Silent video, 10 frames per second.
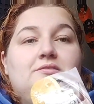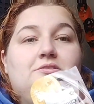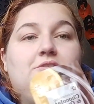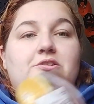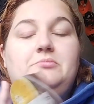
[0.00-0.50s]

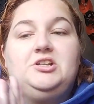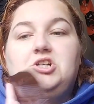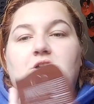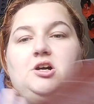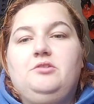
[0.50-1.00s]
I'm going to do my
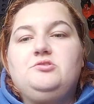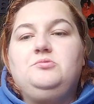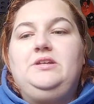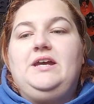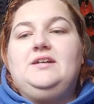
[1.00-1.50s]
chocolate
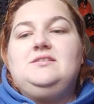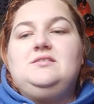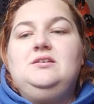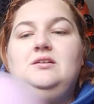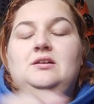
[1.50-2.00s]
orange one next.